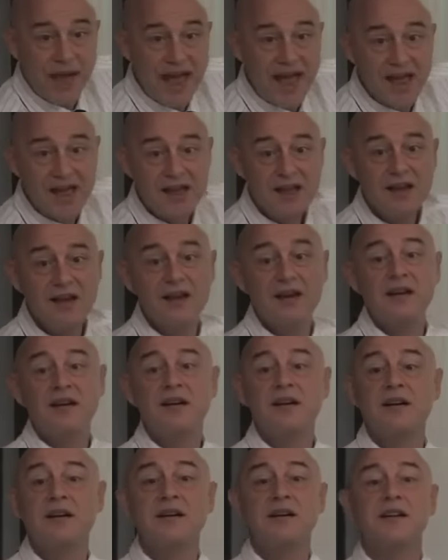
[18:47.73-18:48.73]
pay,
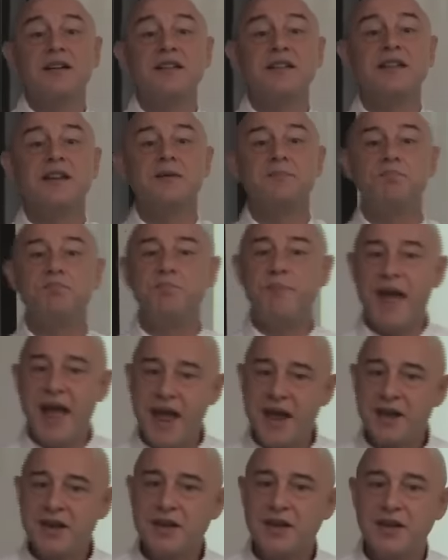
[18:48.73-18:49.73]
the
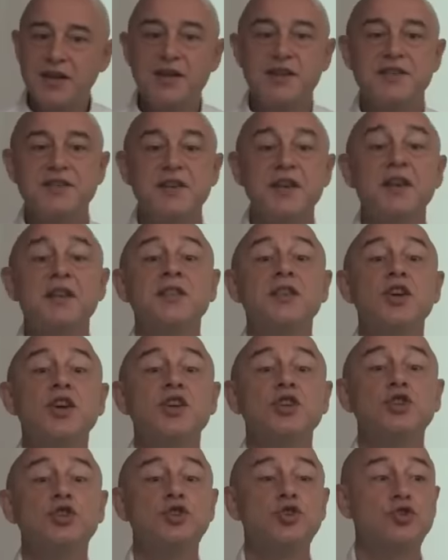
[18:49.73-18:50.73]
bank is in
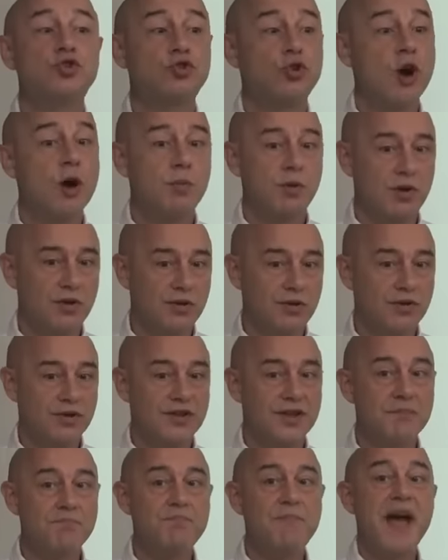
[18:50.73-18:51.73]
trouble.
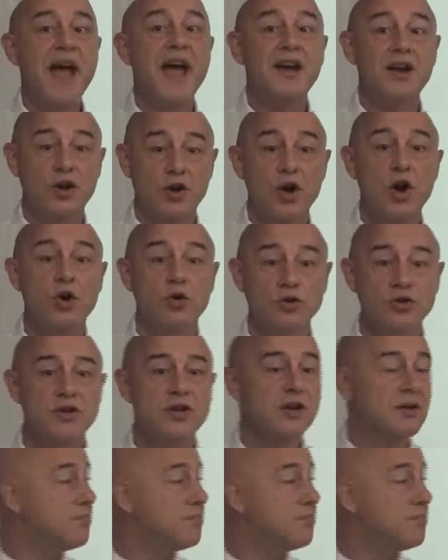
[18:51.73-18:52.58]
The bank goes